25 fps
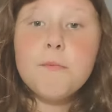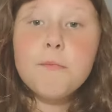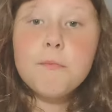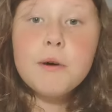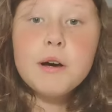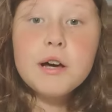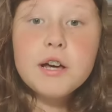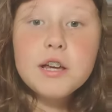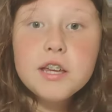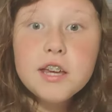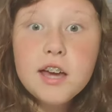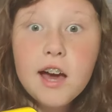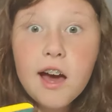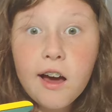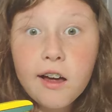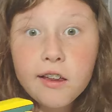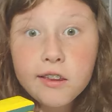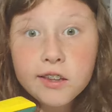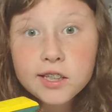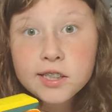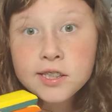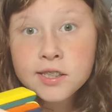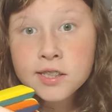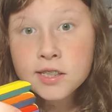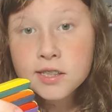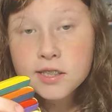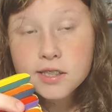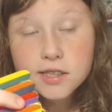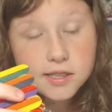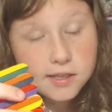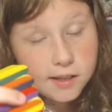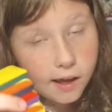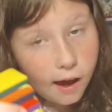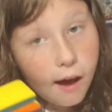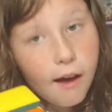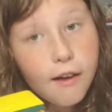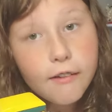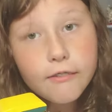But yeah, this is
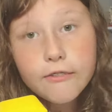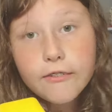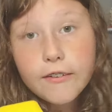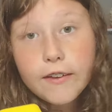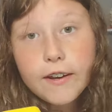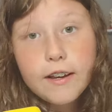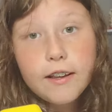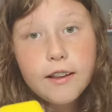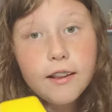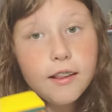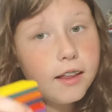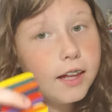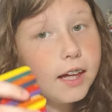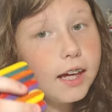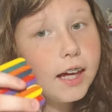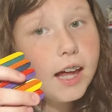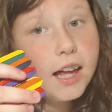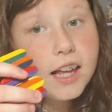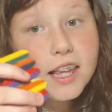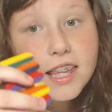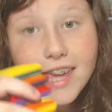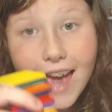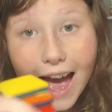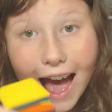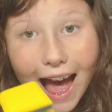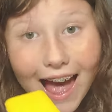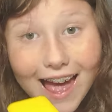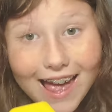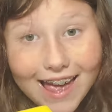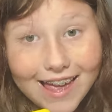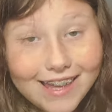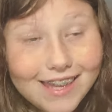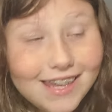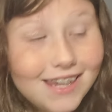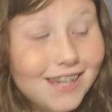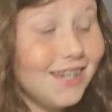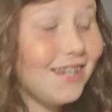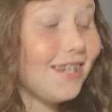definitely a
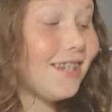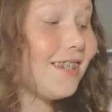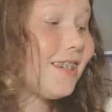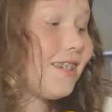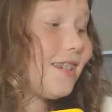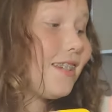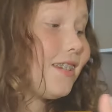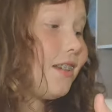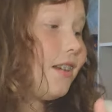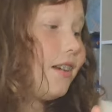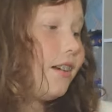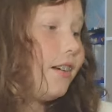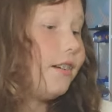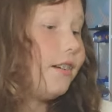yes.